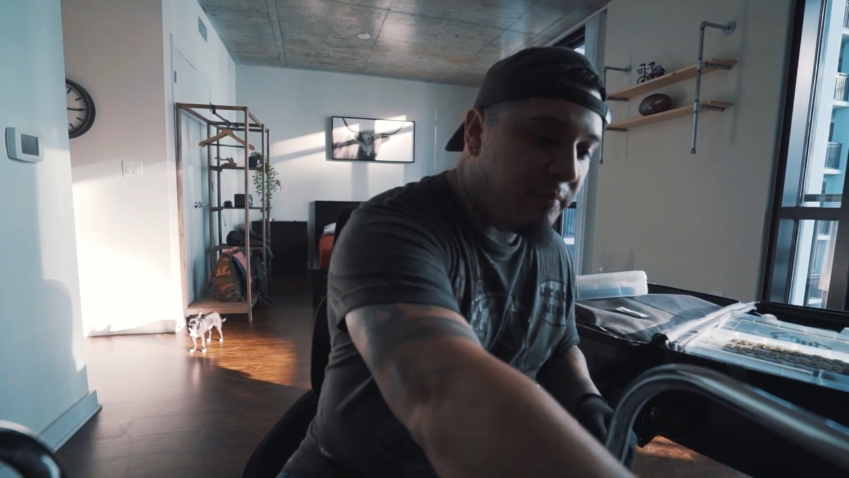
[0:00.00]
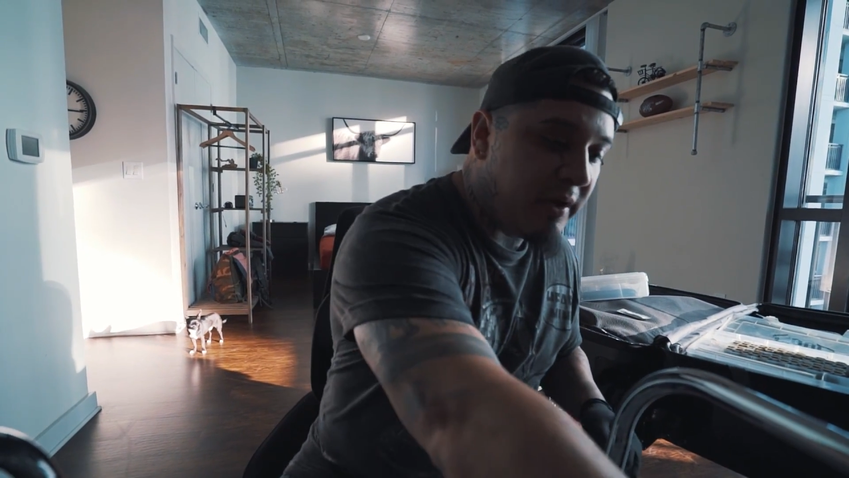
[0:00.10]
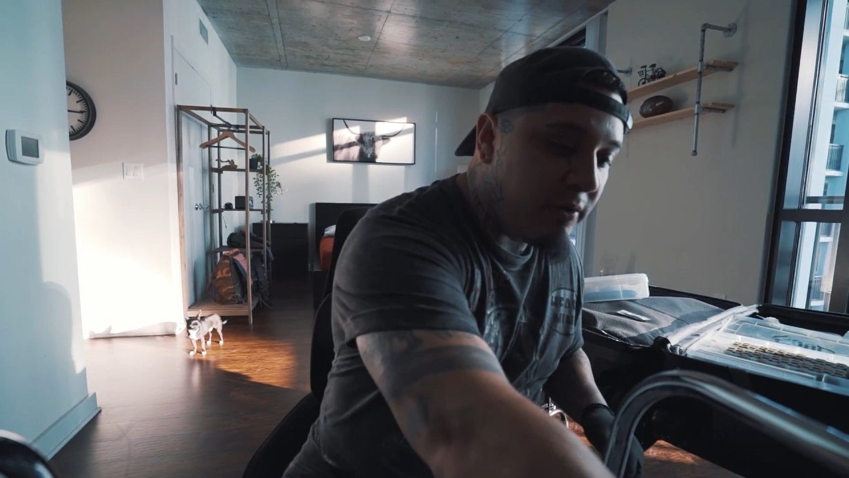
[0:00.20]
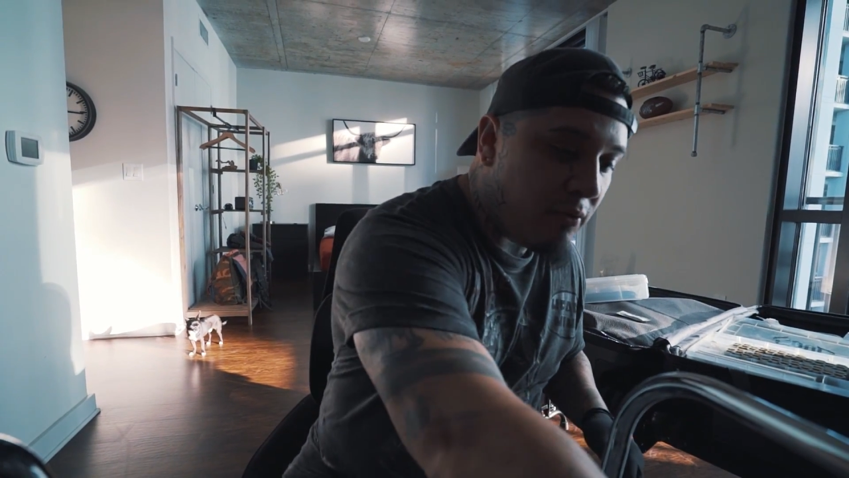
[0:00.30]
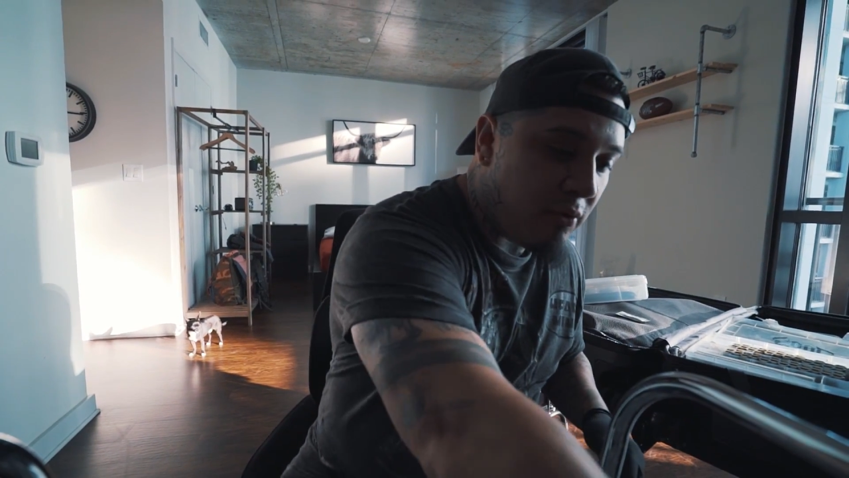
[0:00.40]

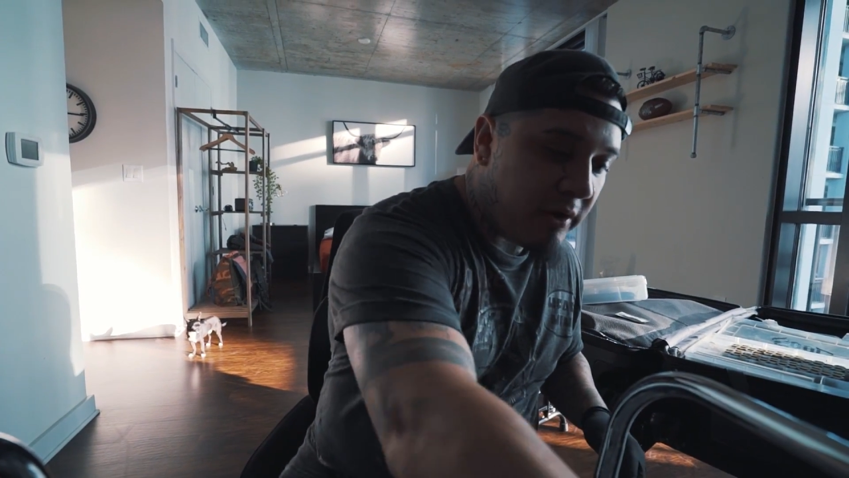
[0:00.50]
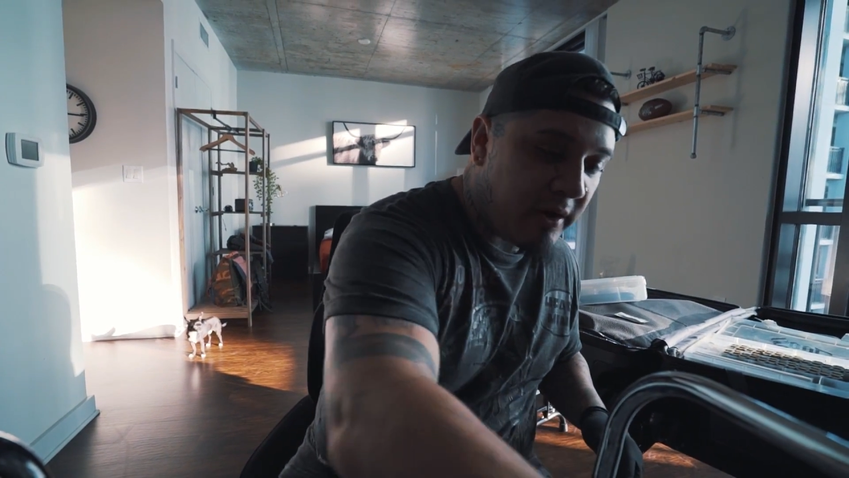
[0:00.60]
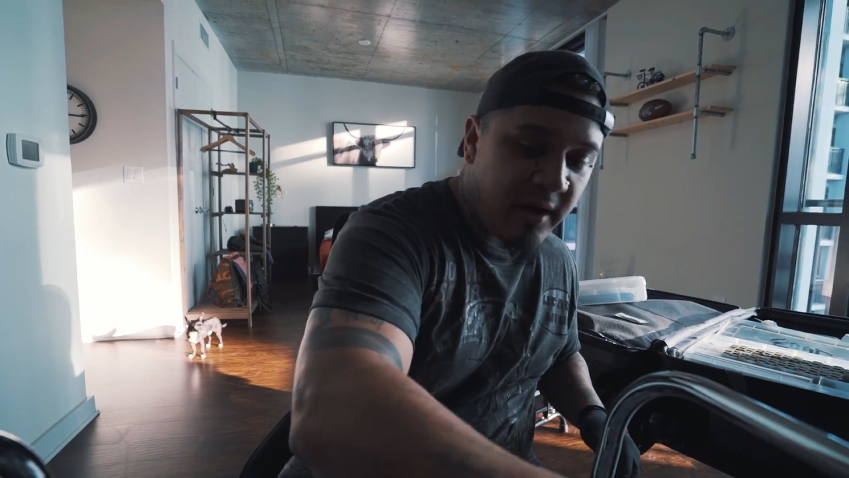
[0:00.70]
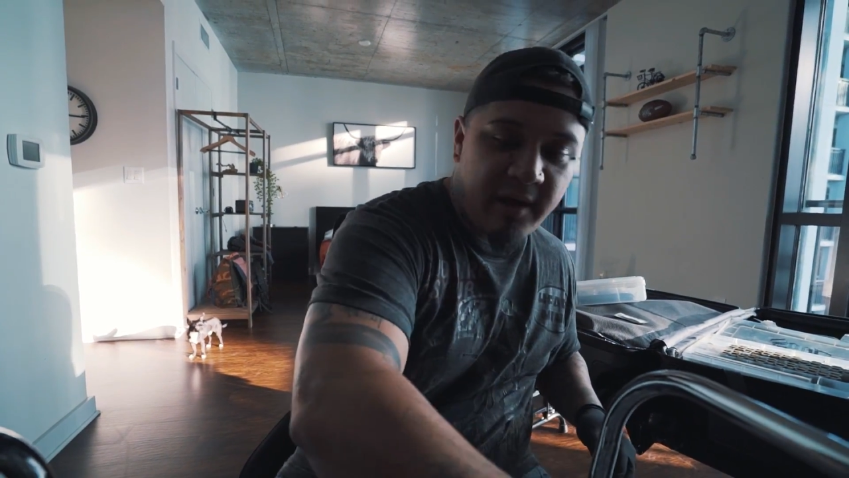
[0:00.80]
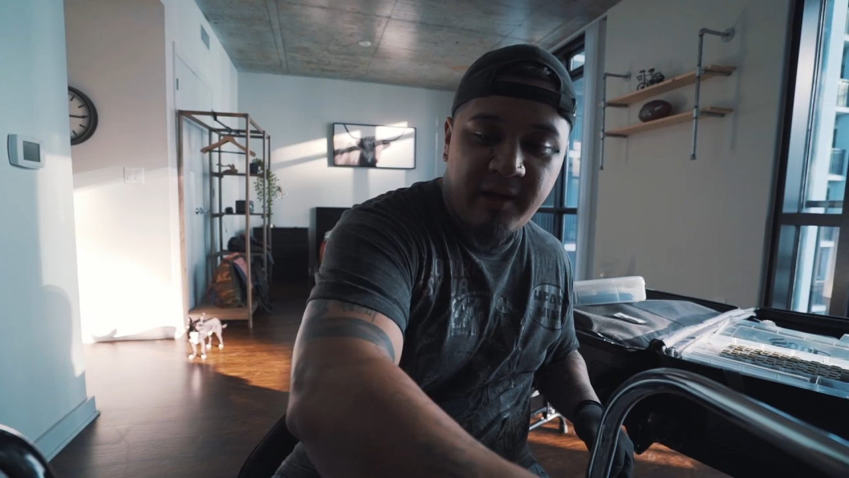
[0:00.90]
being
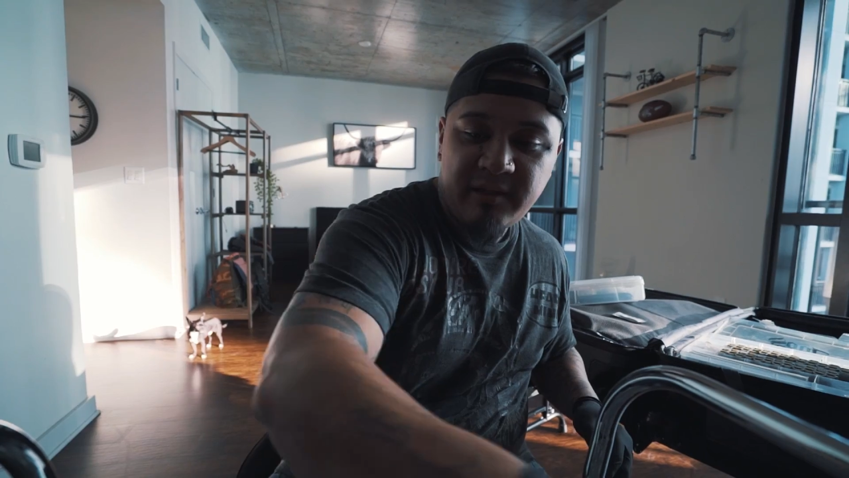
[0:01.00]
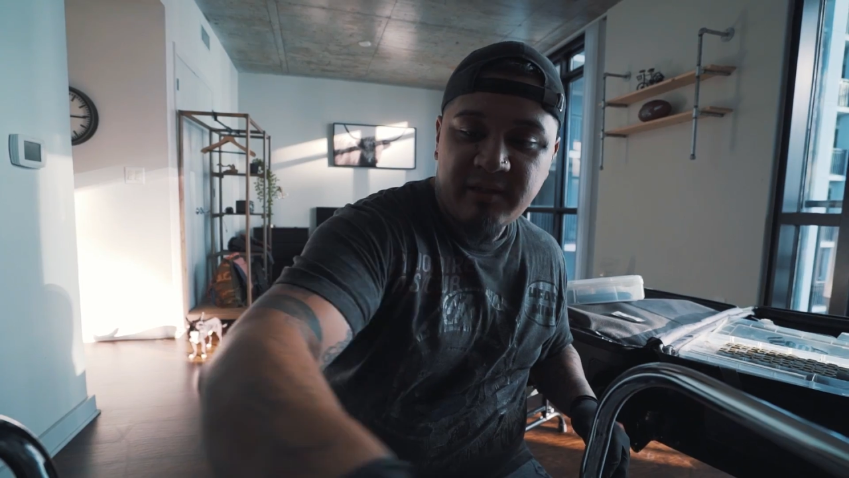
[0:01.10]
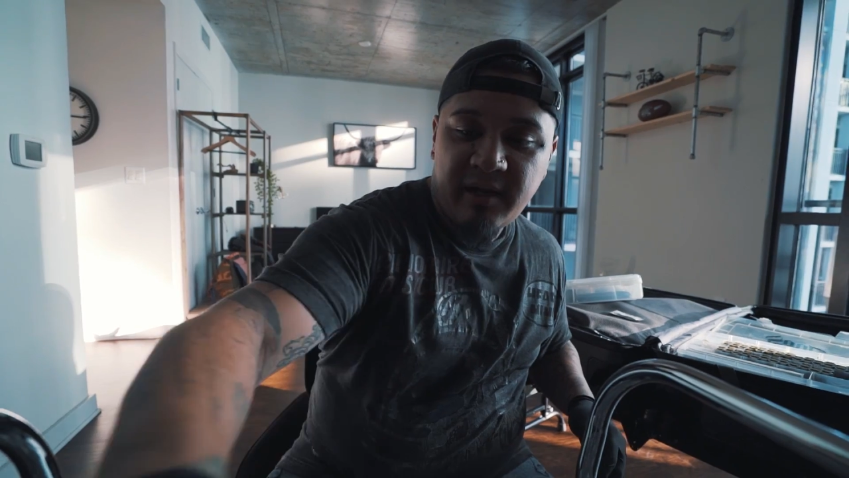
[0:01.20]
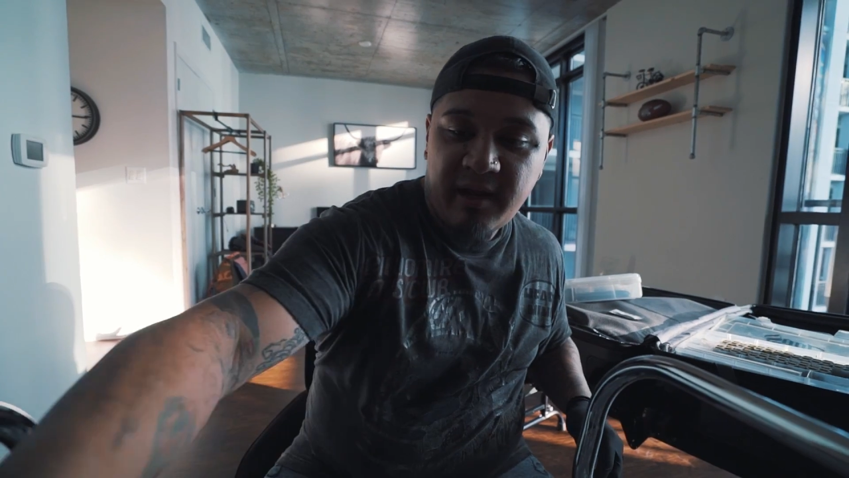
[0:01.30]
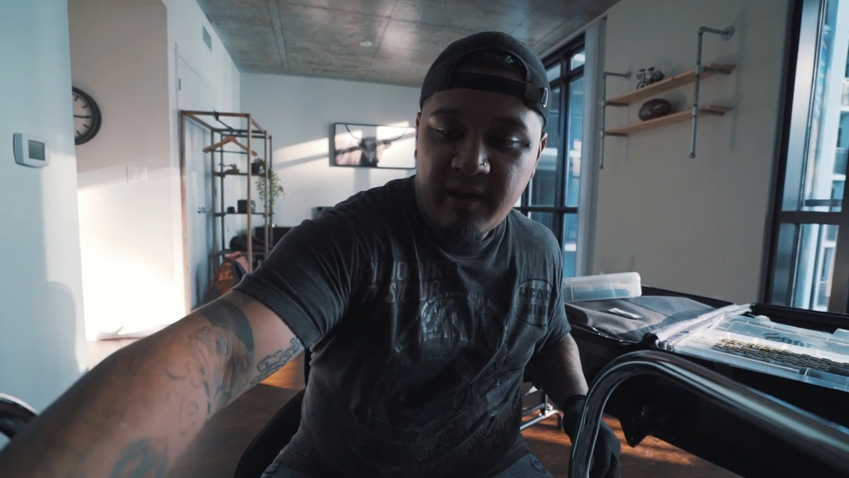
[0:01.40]
organized
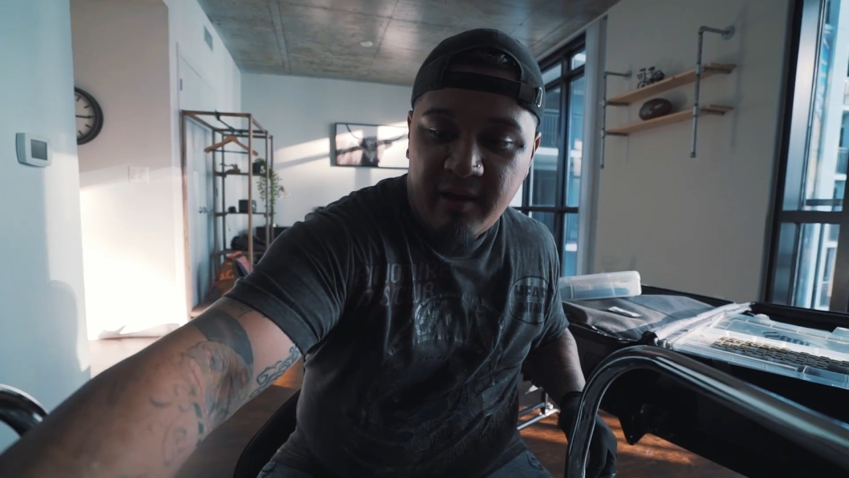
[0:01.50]
and